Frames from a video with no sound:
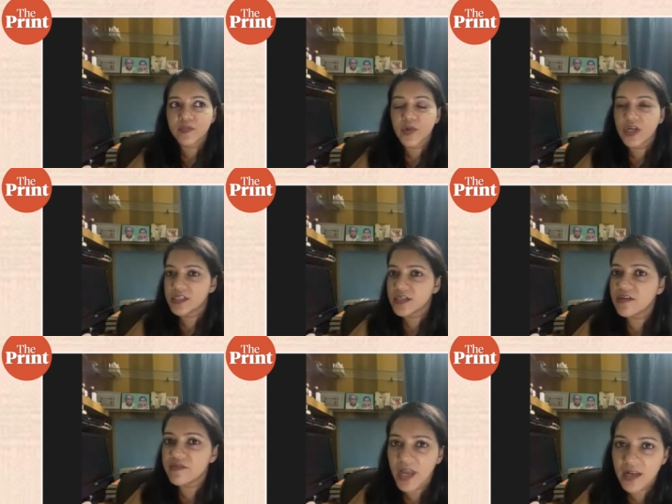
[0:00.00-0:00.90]

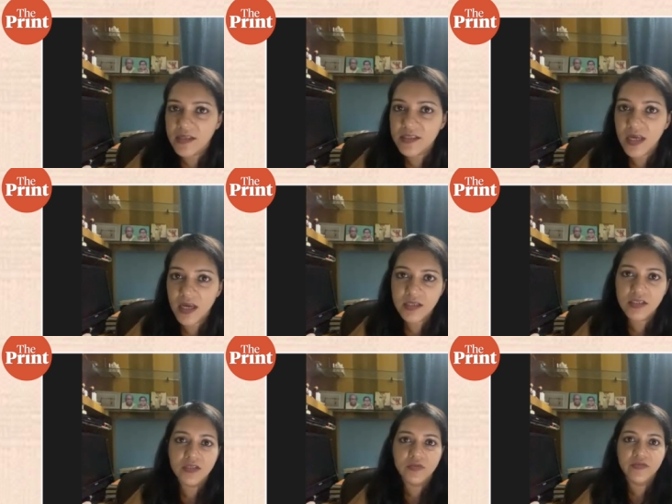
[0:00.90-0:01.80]
political violence
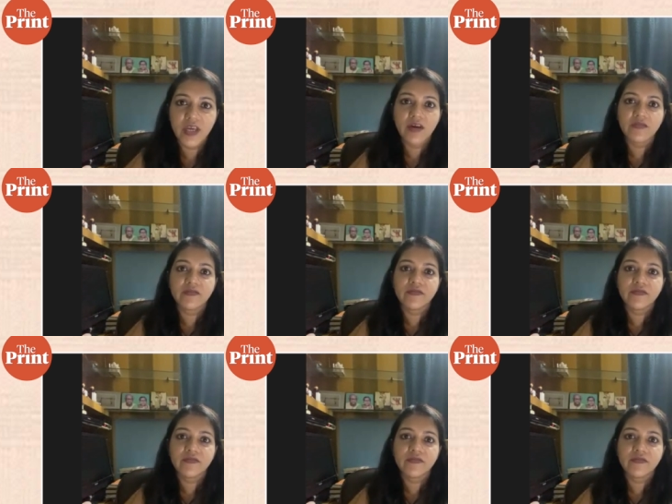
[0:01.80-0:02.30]
that we have